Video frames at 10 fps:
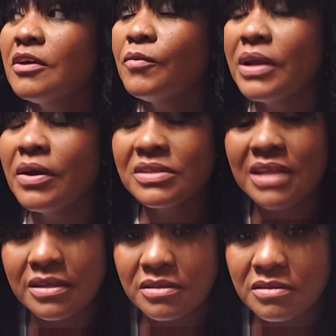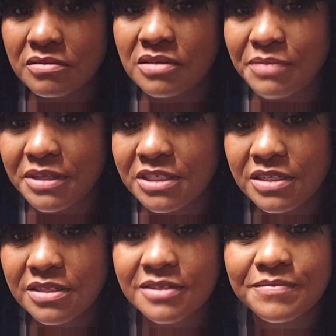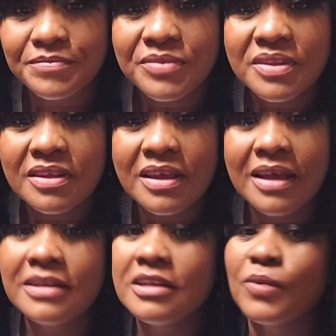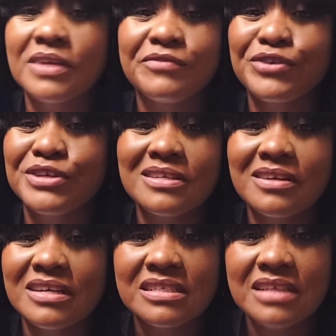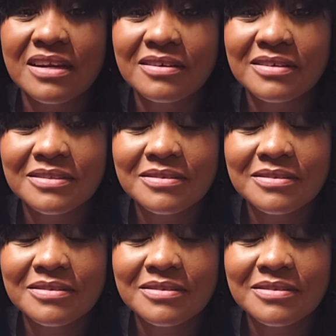When I was like in my teens, I didn't want free cigarettes either.